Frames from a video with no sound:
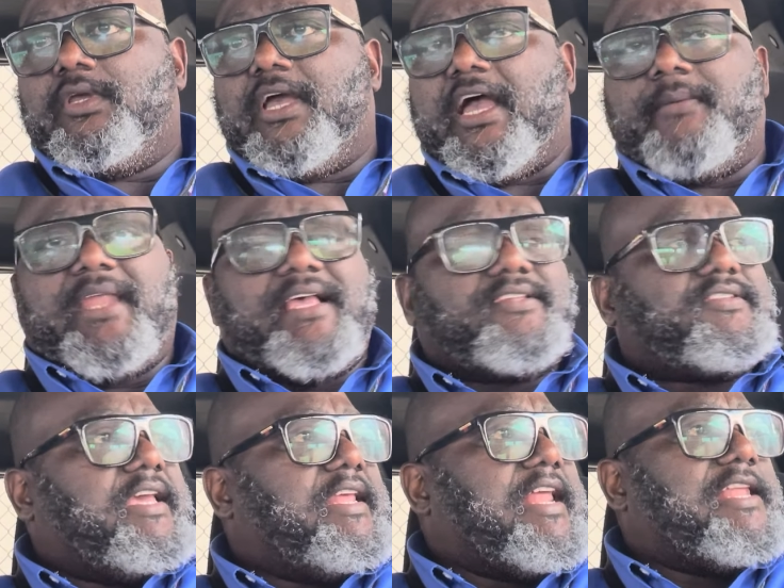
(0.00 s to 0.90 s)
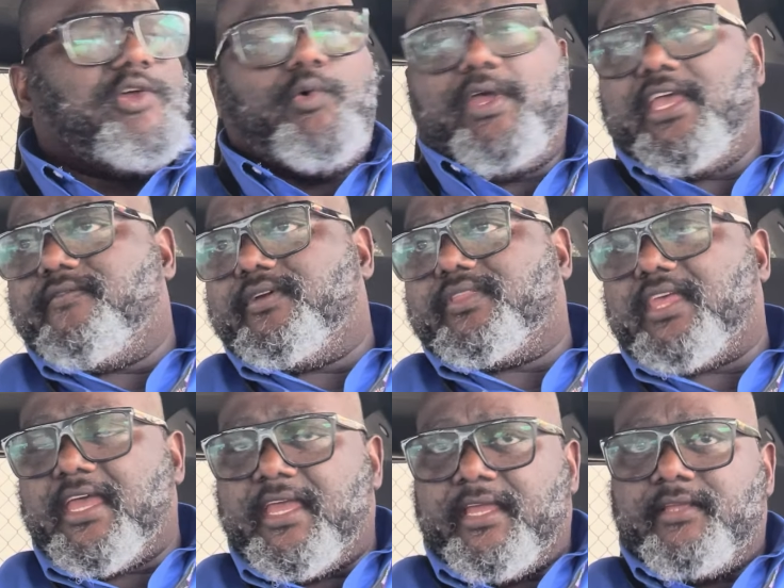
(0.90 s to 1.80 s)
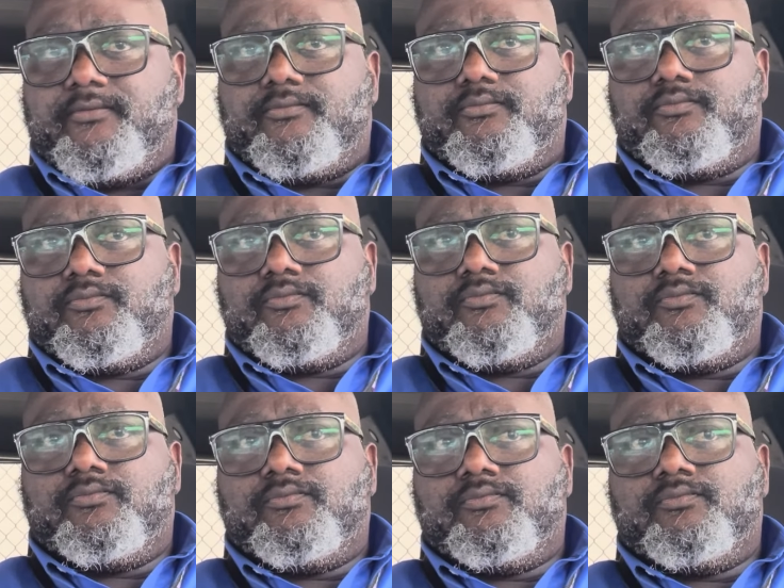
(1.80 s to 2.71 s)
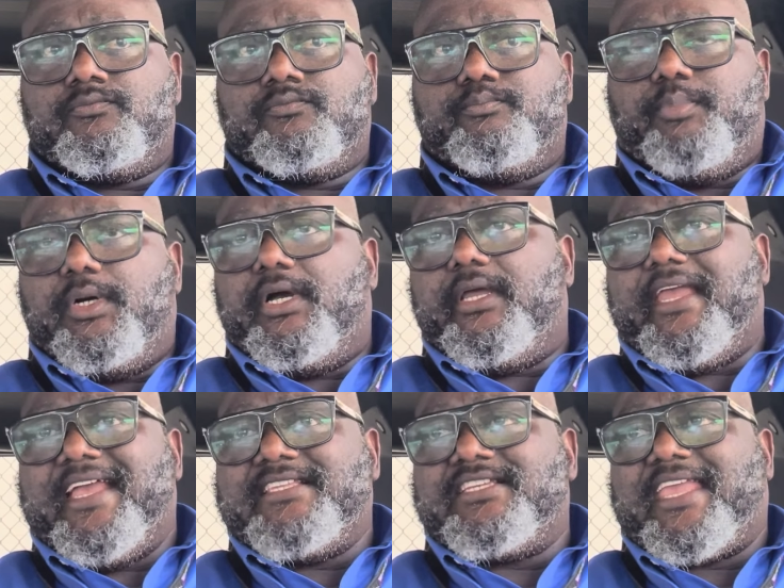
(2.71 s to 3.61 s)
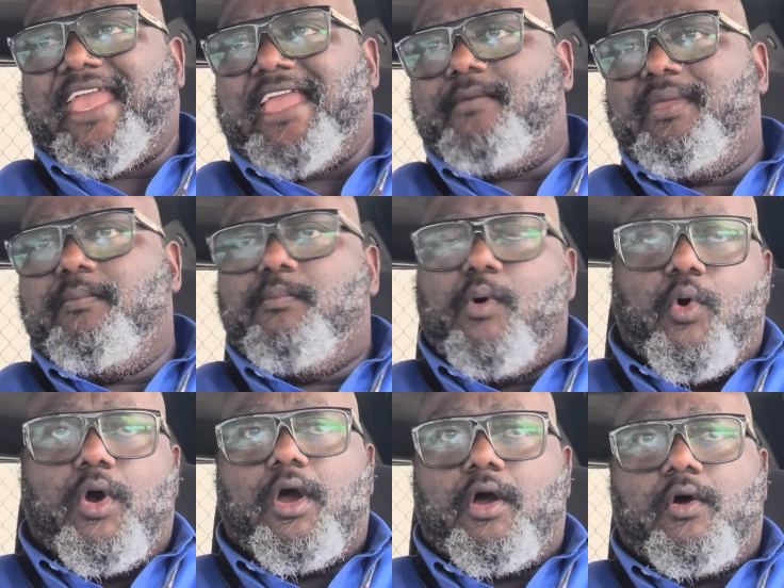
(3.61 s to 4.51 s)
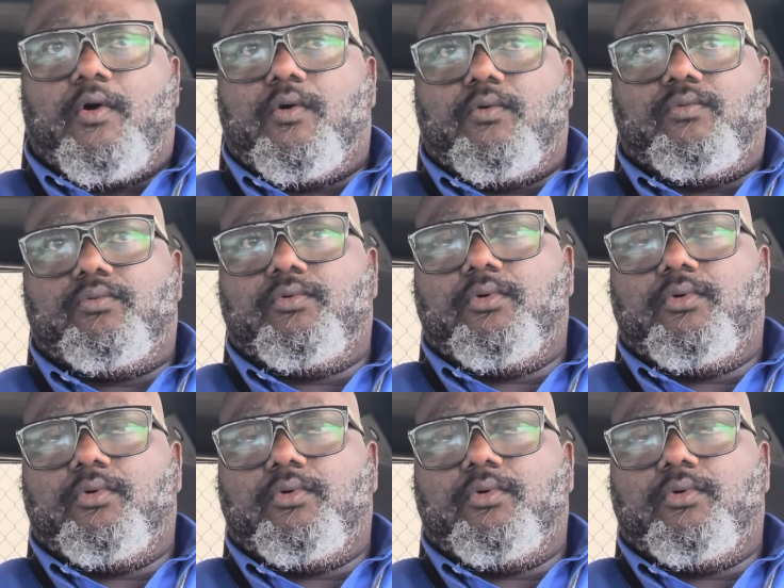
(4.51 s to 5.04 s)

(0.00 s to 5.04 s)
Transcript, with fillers: I'm not saying I know everything, but educate me more on